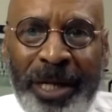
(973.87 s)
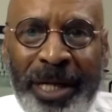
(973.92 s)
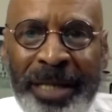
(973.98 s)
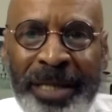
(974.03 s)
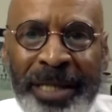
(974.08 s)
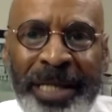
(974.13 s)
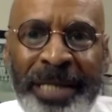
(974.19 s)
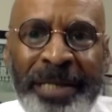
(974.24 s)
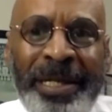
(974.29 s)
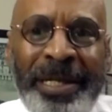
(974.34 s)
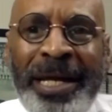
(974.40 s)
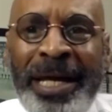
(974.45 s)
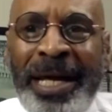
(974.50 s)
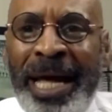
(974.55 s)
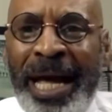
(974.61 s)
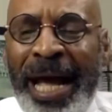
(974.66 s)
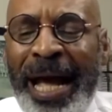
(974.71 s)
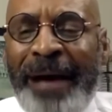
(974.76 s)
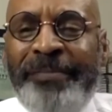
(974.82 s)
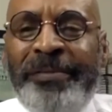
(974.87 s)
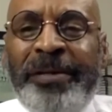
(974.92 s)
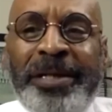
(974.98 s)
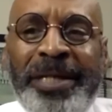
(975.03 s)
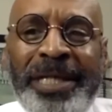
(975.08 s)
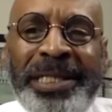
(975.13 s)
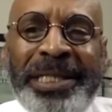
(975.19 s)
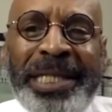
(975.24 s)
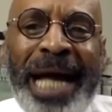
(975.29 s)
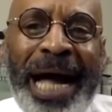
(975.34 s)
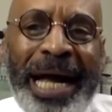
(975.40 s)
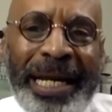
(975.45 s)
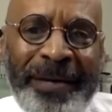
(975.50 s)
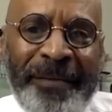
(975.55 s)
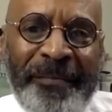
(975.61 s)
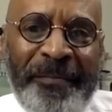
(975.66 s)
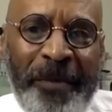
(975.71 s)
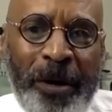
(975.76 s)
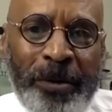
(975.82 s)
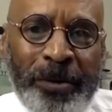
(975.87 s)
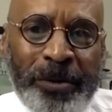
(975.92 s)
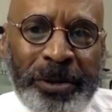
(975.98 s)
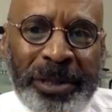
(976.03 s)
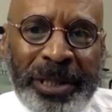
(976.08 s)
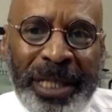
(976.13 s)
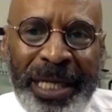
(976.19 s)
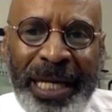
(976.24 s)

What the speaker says: and then have the deciding votes.